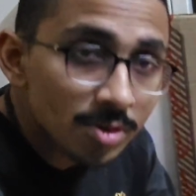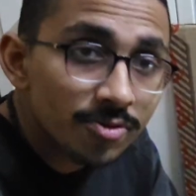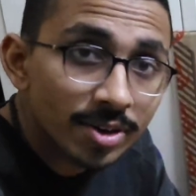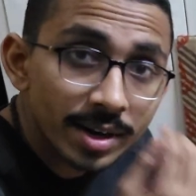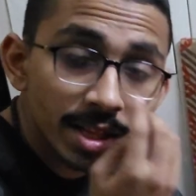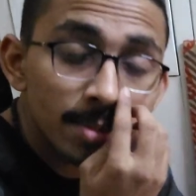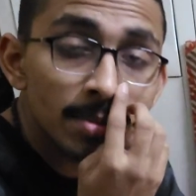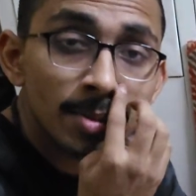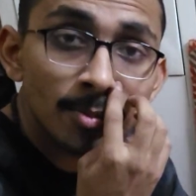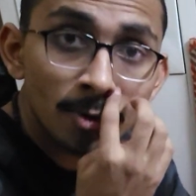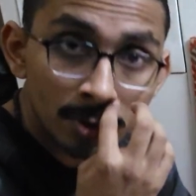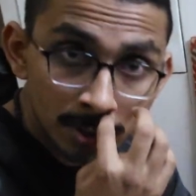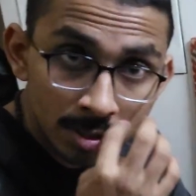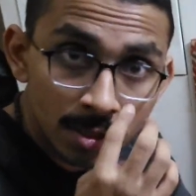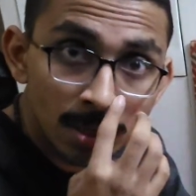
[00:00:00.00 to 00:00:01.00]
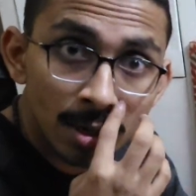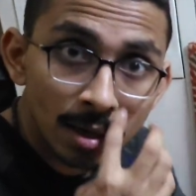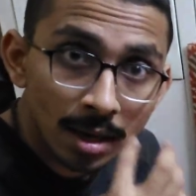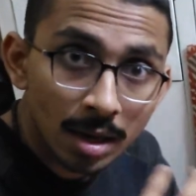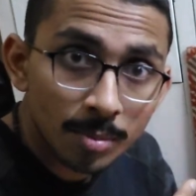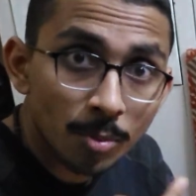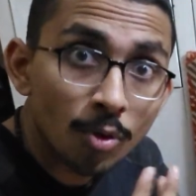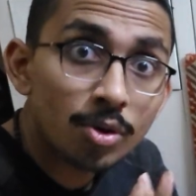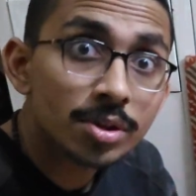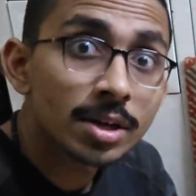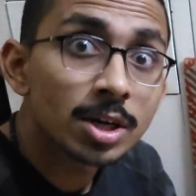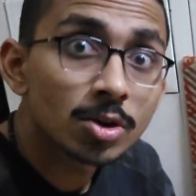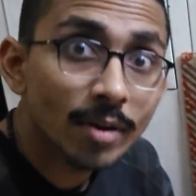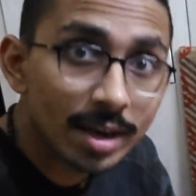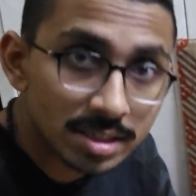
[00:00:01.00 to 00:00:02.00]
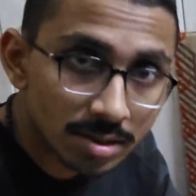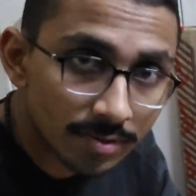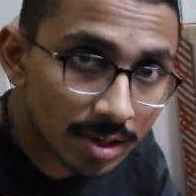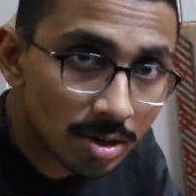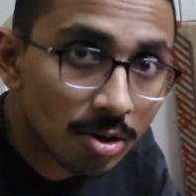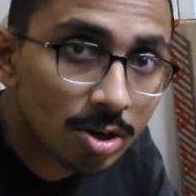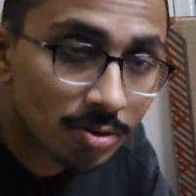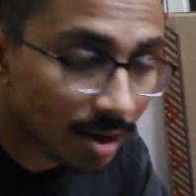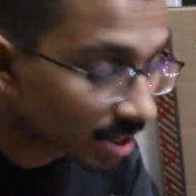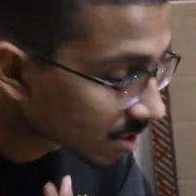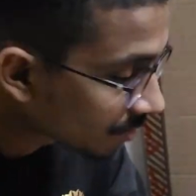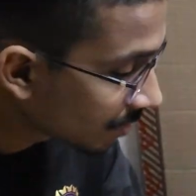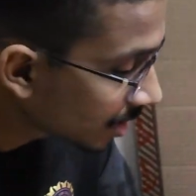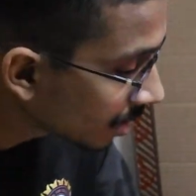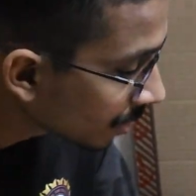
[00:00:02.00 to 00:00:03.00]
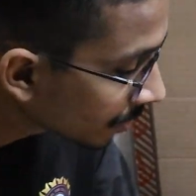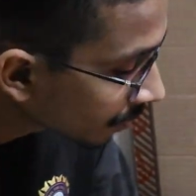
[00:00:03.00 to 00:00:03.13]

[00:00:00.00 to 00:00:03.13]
feed them the most, more than twice a week or twice a week.